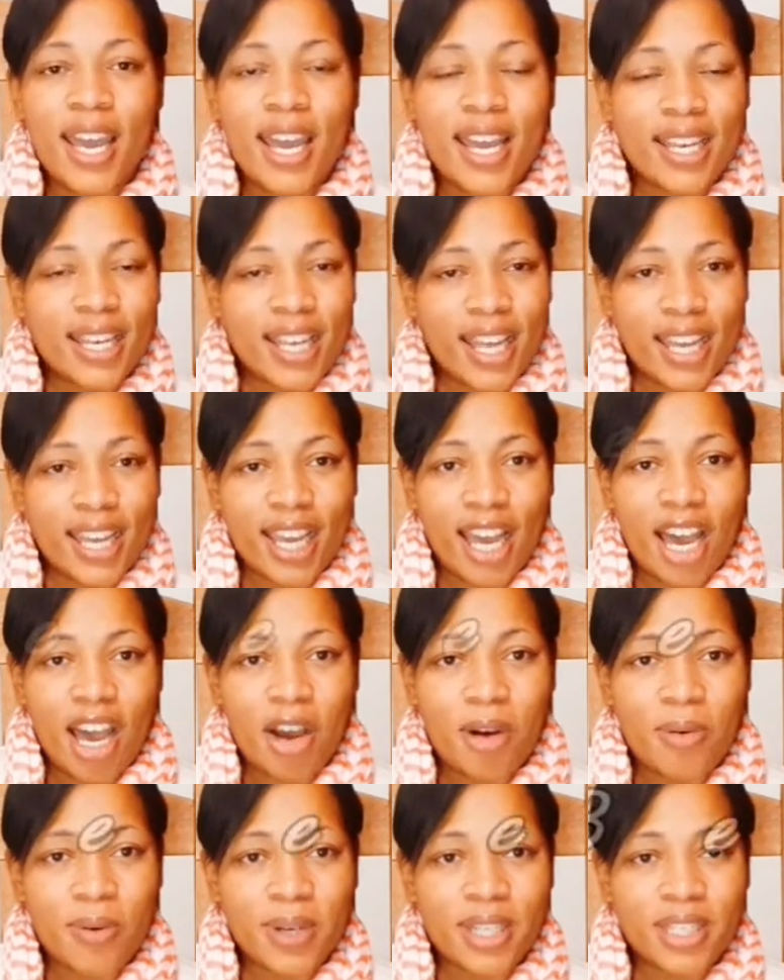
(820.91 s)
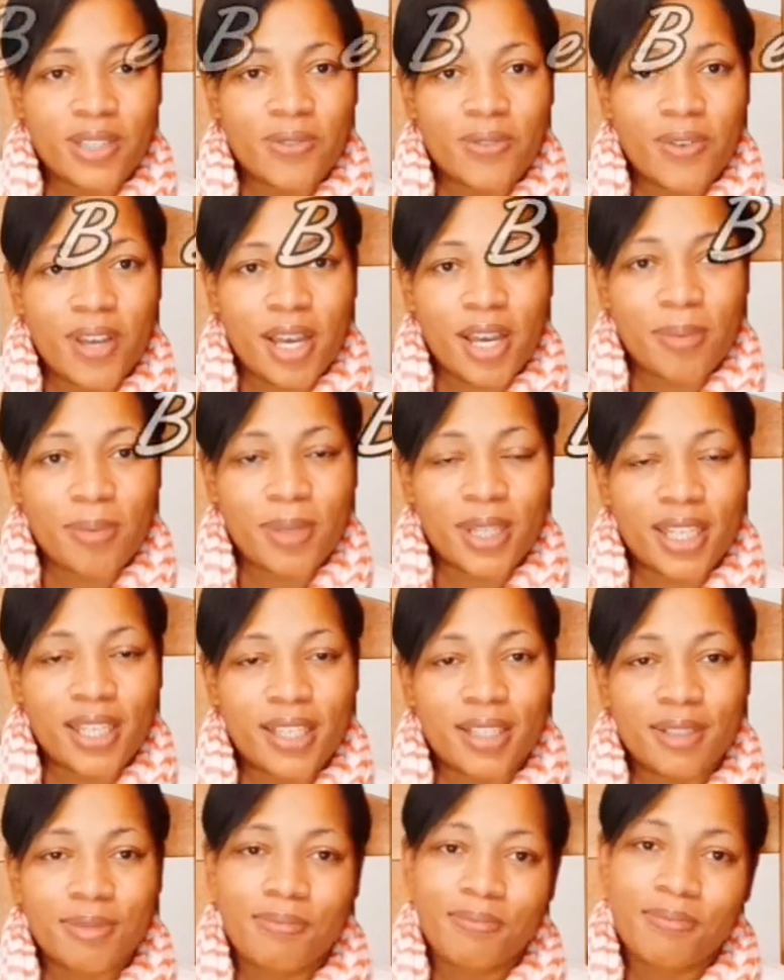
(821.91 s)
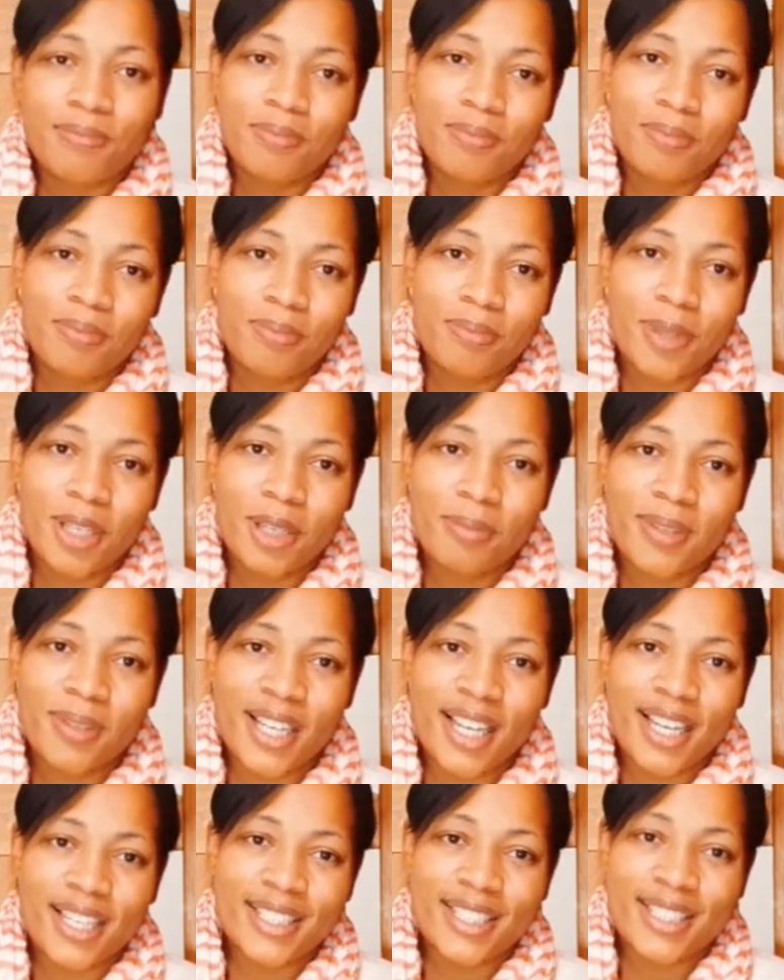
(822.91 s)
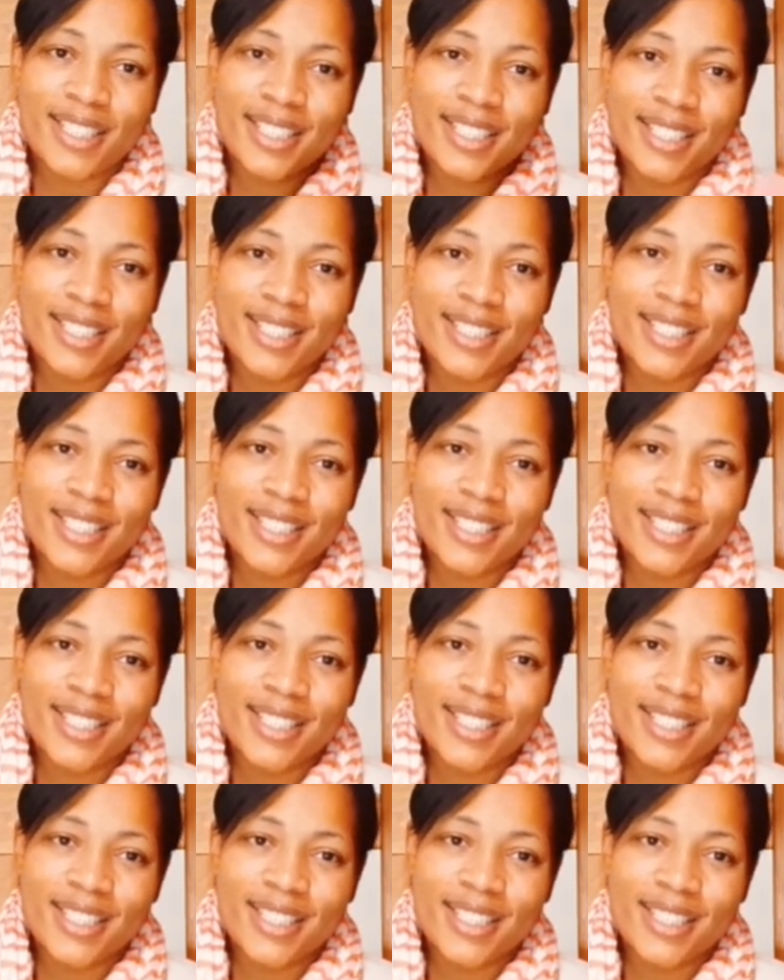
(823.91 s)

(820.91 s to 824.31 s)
And like always, family, be blessed.